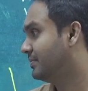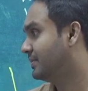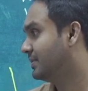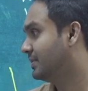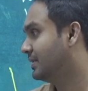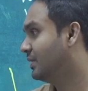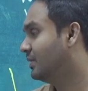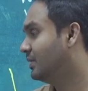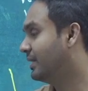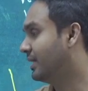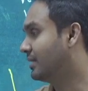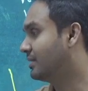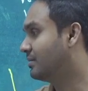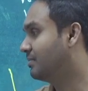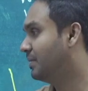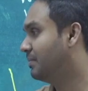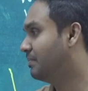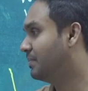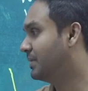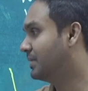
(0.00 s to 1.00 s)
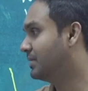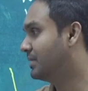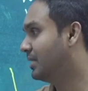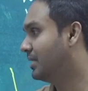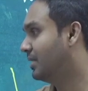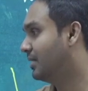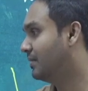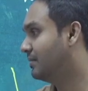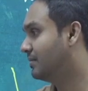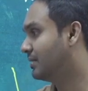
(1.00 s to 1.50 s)
You text me personally,
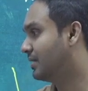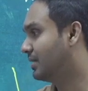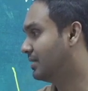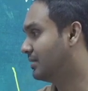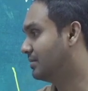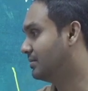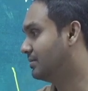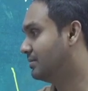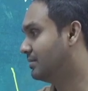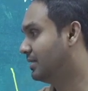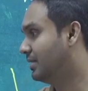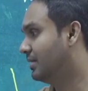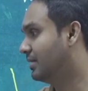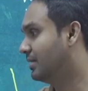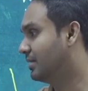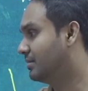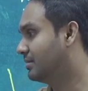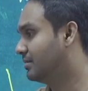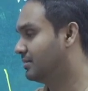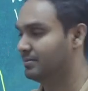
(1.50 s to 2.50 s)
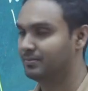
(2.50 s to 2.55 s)
I will tell the details.